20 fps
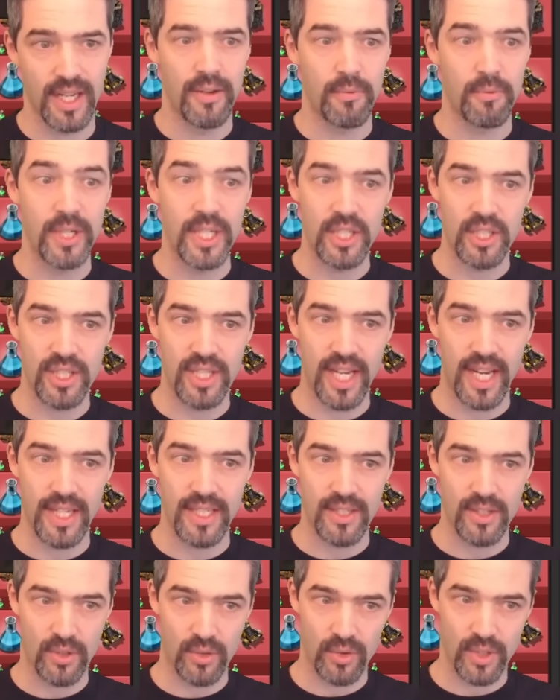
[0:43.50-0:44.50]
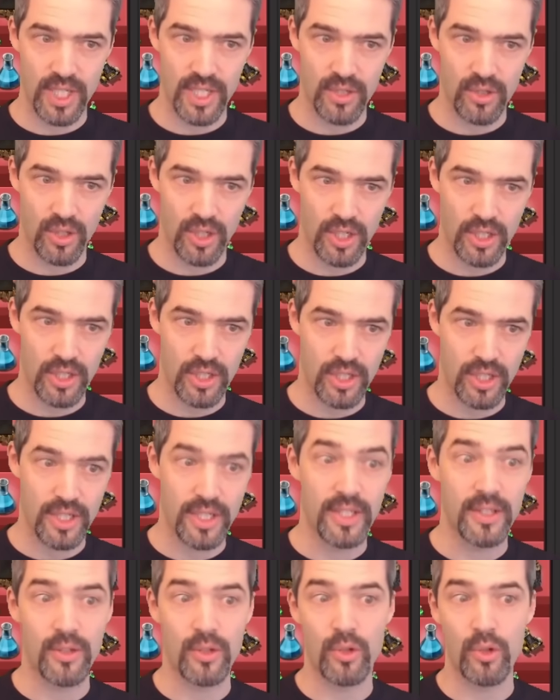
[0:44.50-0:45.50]
Which signs to research?
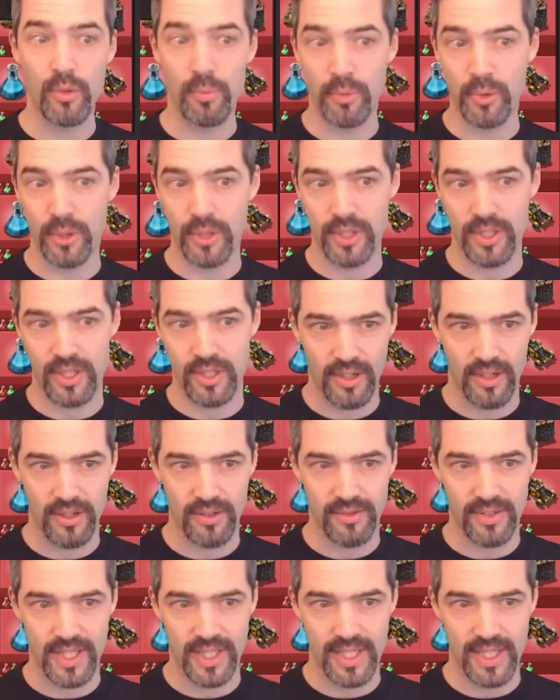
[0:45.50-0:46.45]
The throughput of the